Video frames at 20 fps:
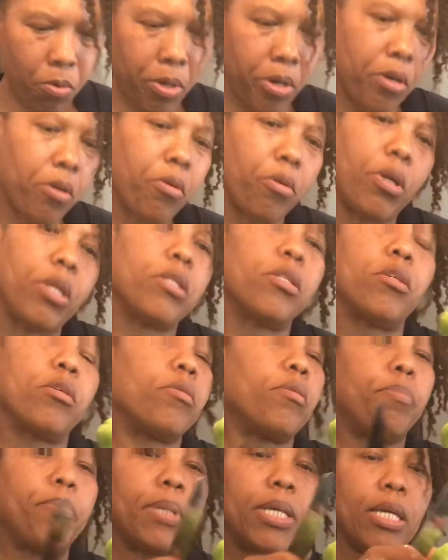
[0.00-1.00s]
we're going to
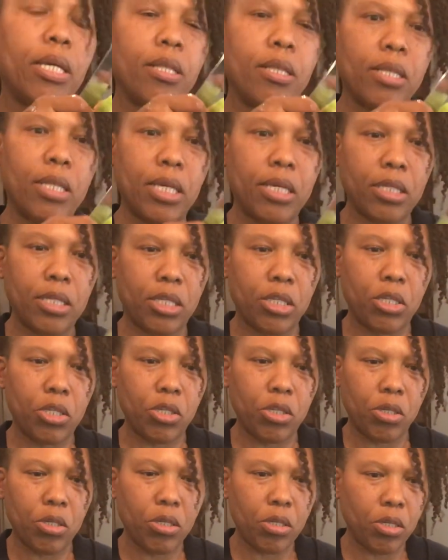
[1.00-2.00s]
peel
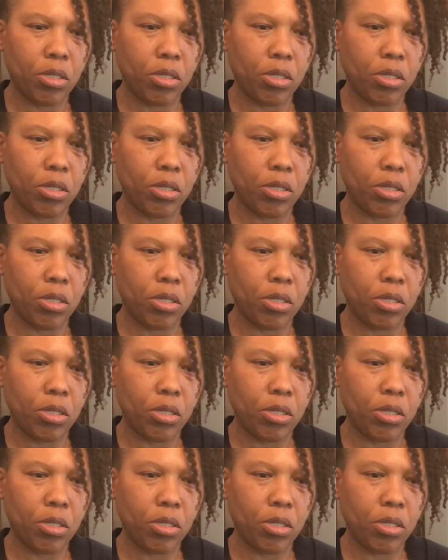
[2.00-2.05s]
this